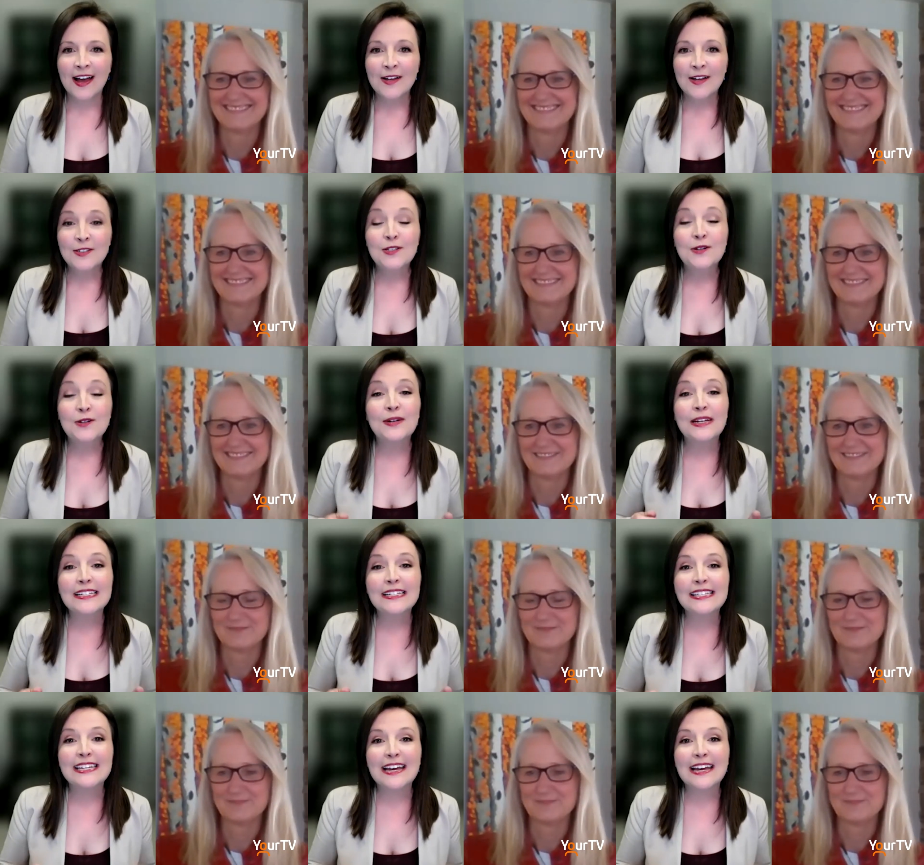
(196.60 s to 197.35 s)

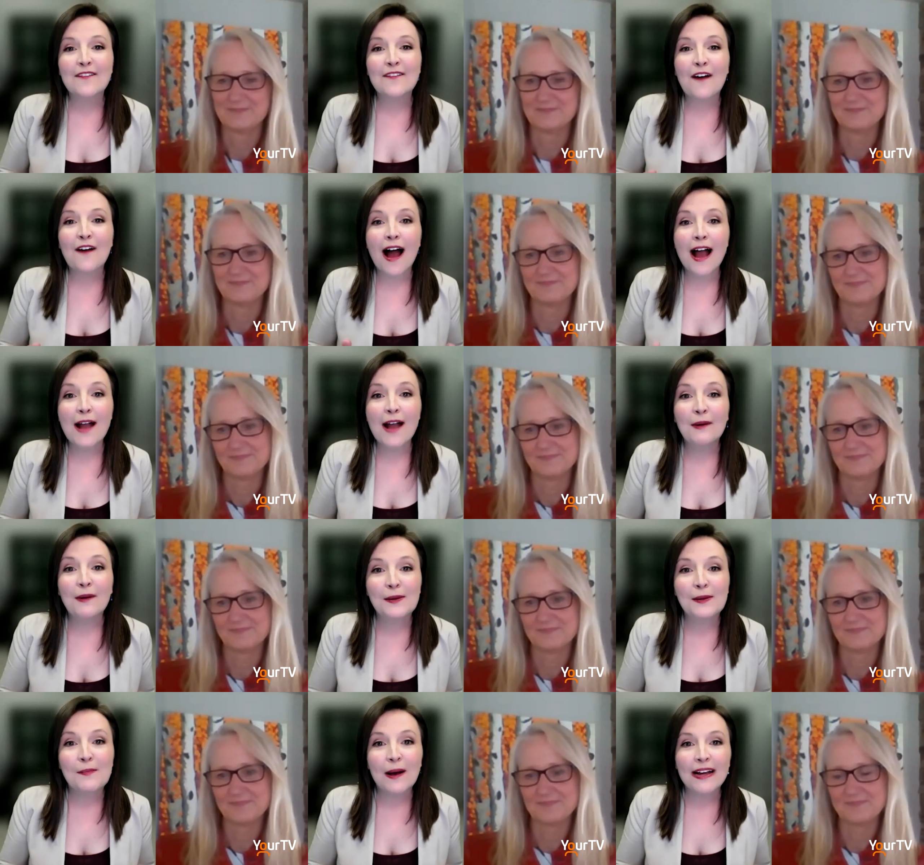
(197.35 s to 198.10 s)
Speaker 1: So Nancy, if
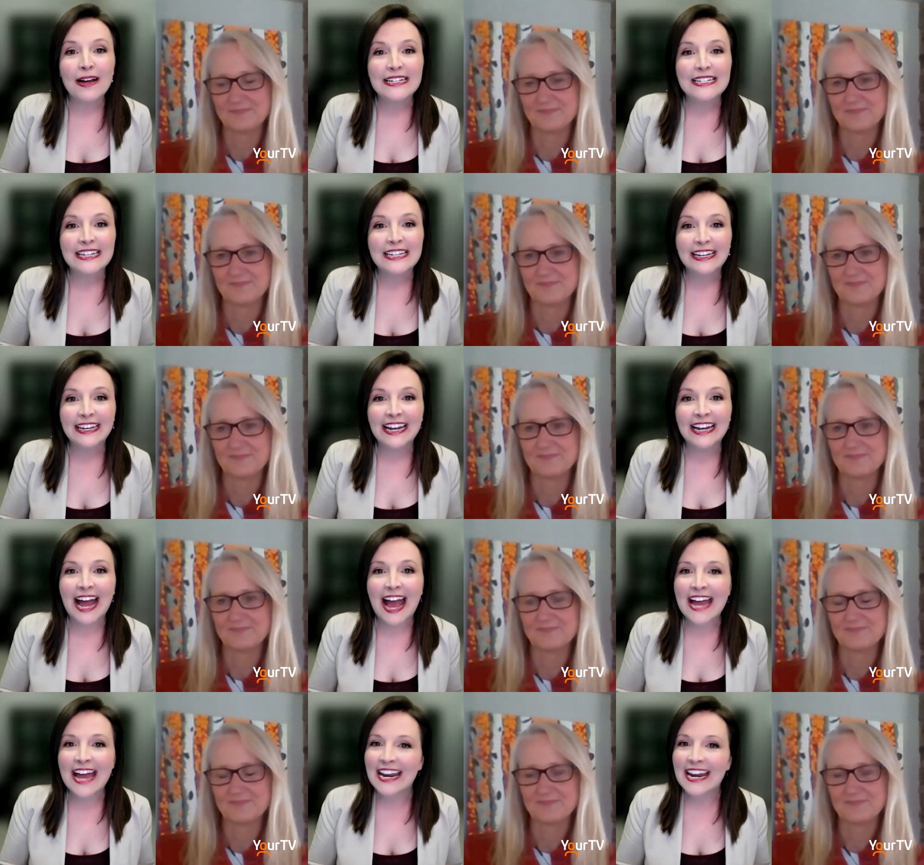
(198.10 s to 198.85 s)
I want to buy a
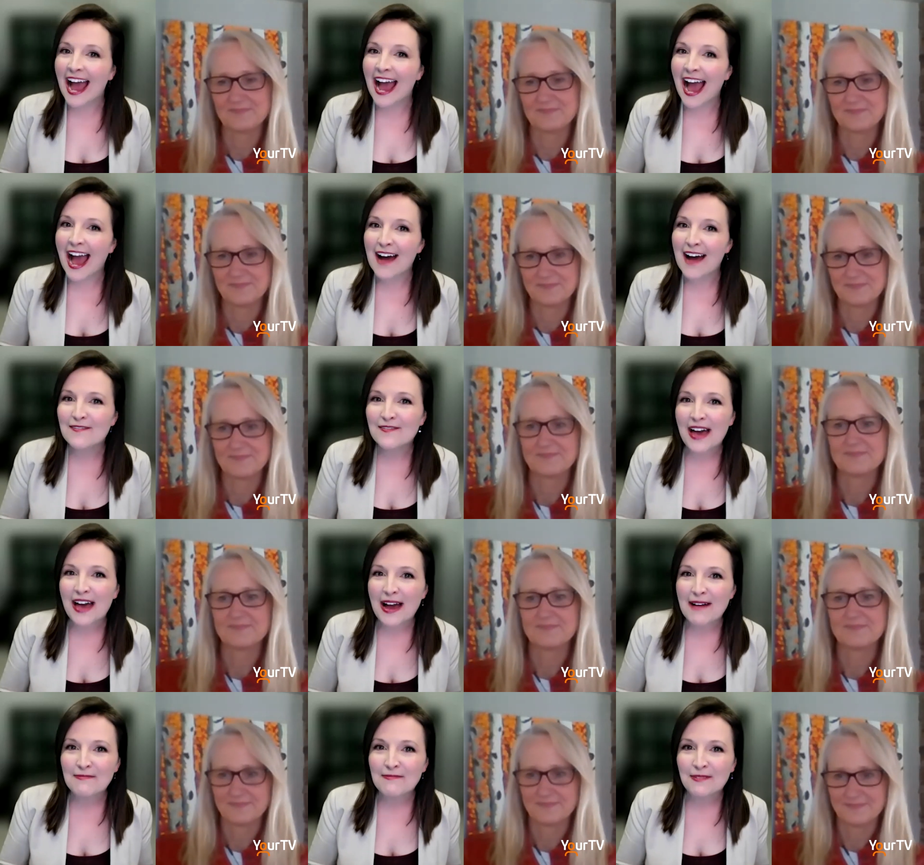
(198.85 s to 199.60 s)
ticket and
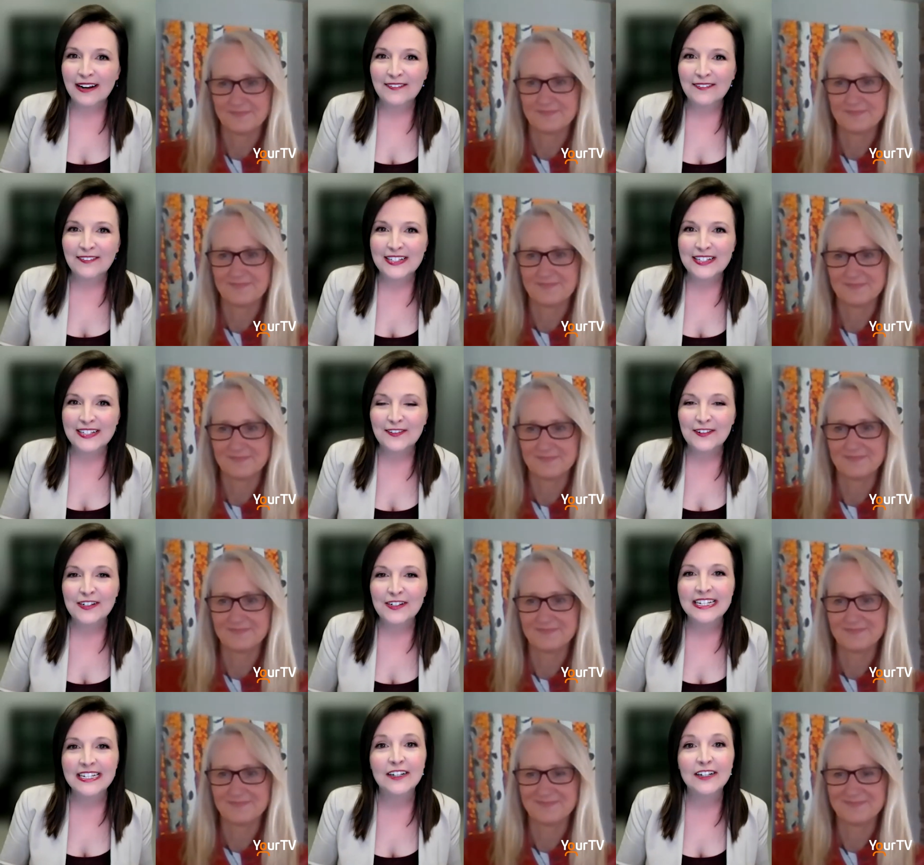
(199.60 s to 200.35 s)
have that
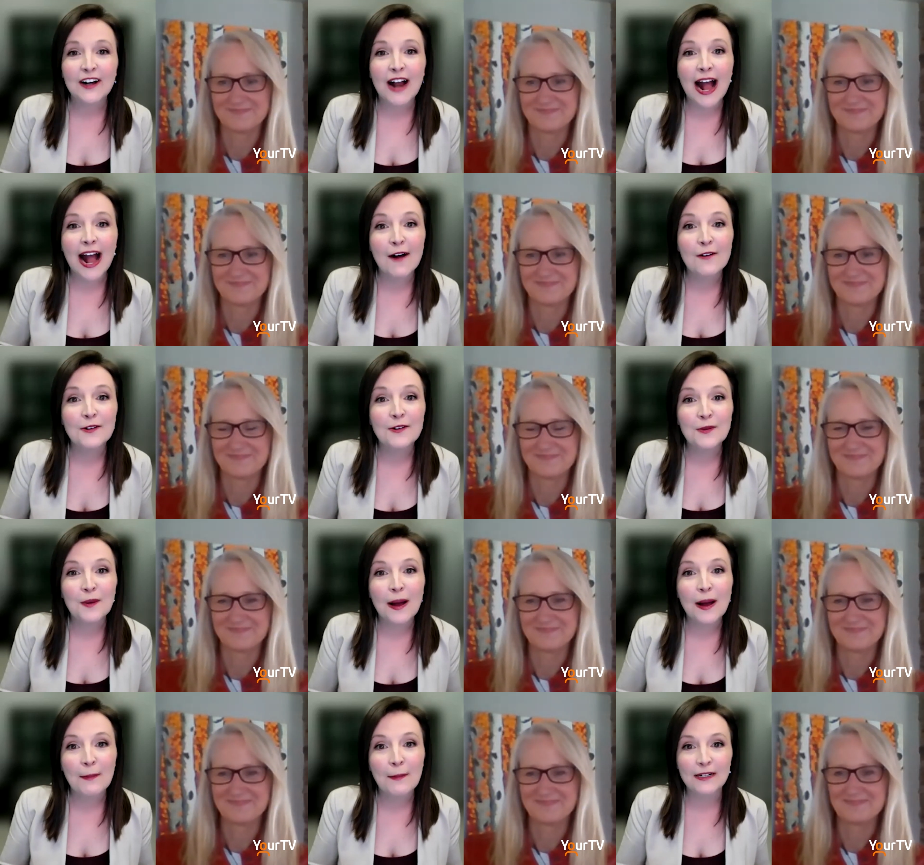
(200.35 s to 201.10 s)
breakfast for dinner, how
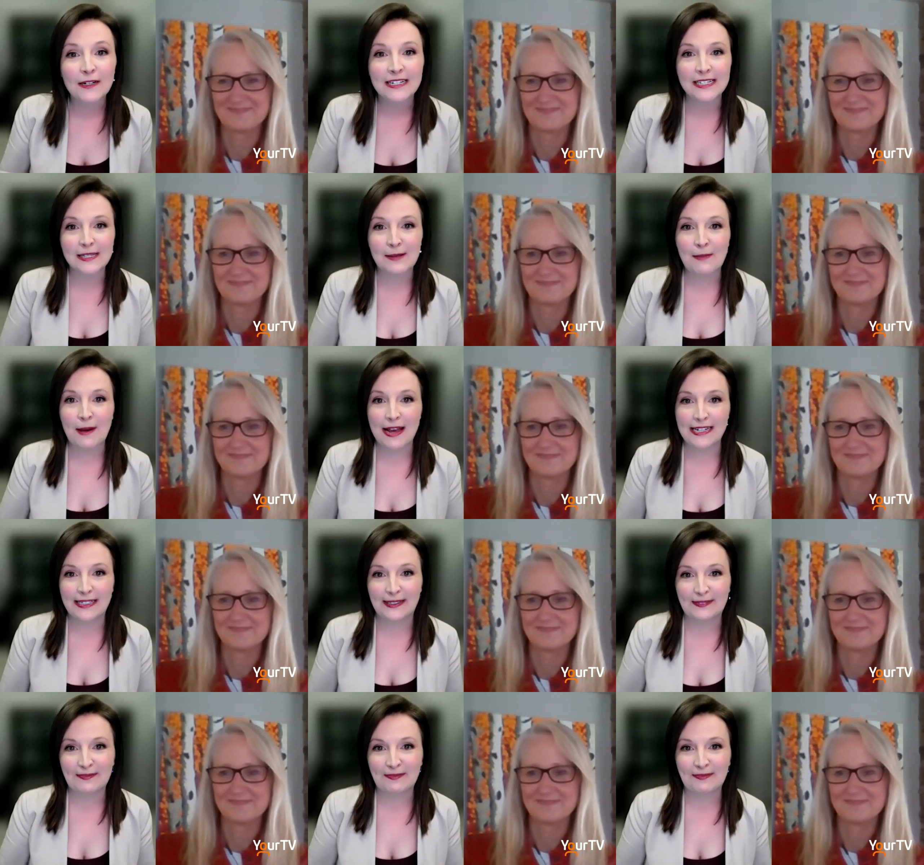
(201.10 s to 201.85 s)
do I
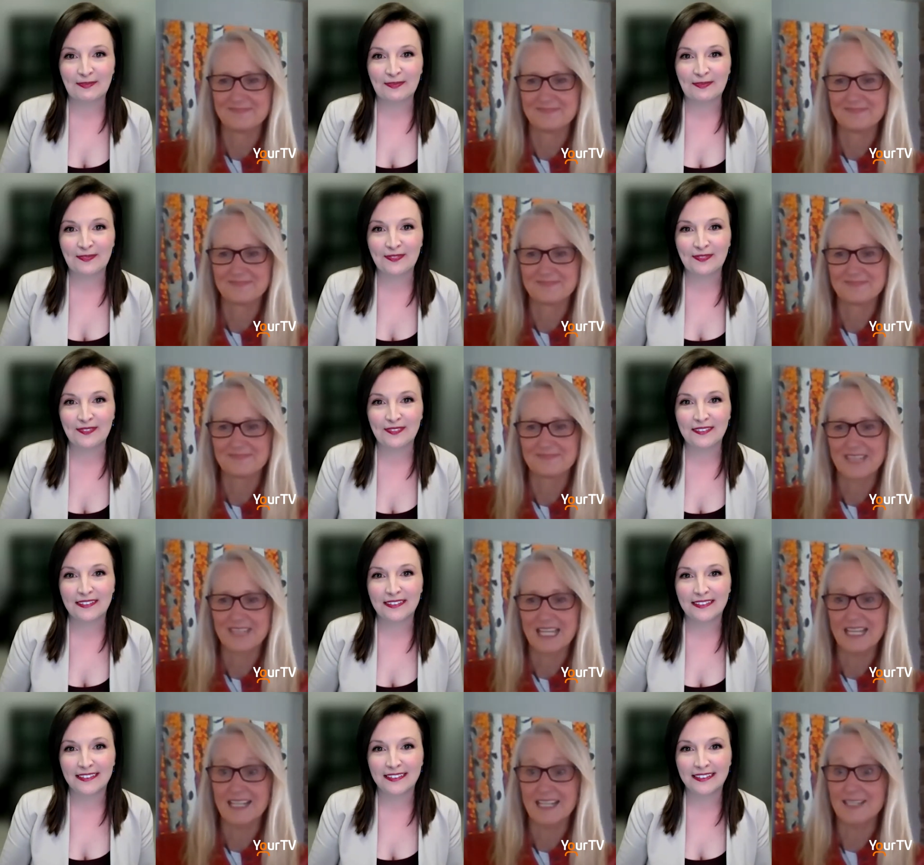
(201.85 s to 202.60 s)
participate?
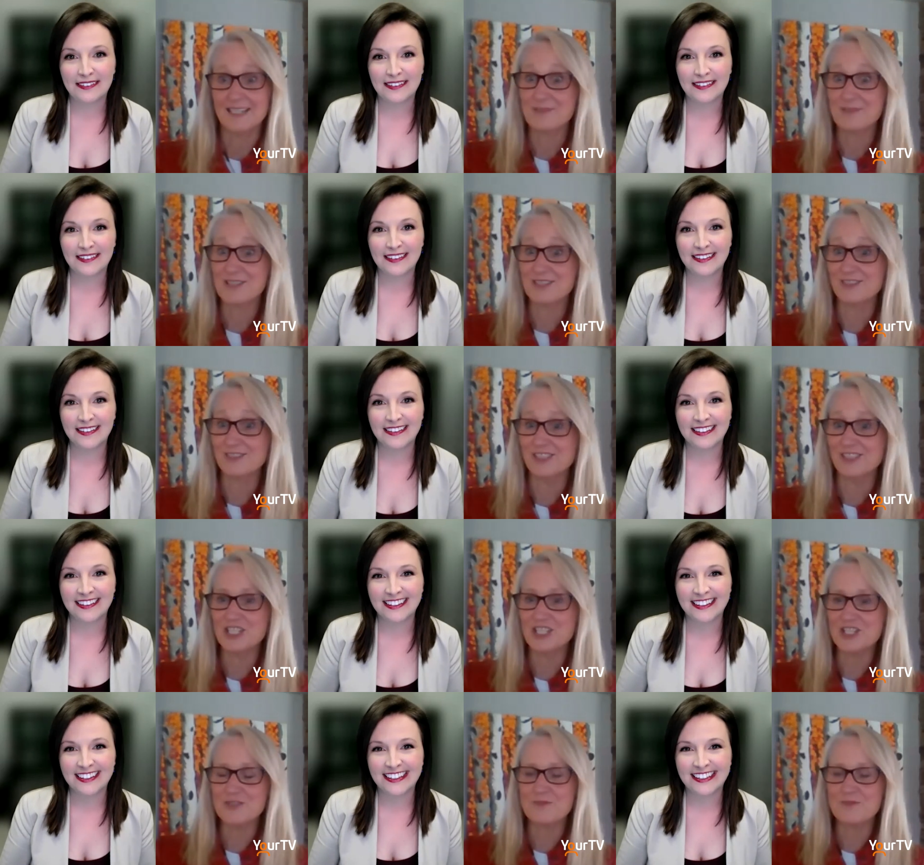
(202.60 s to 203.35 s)

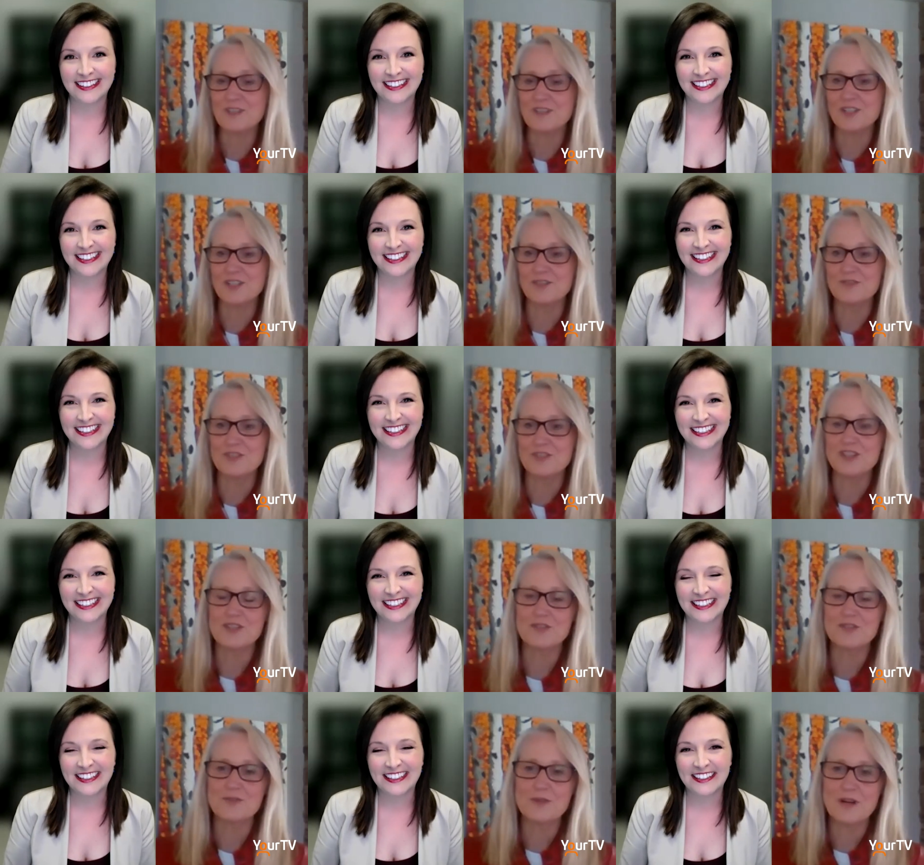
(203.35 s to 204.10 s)
Speaker 2: Absolutely. You just want to go
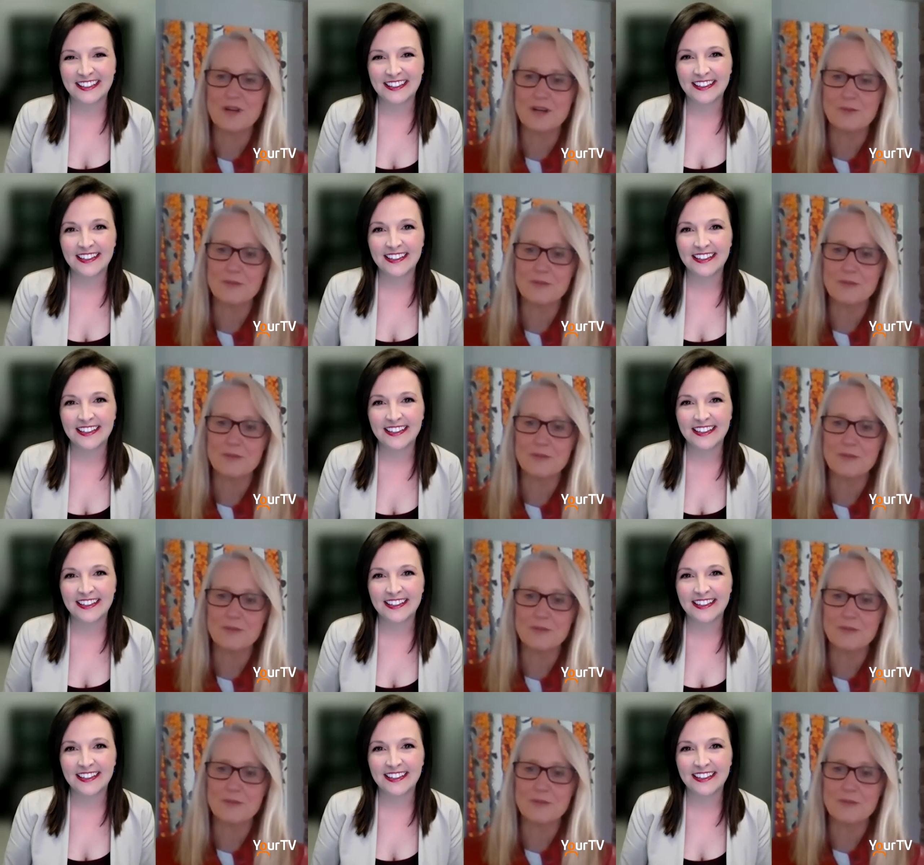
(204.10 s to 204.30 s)
to our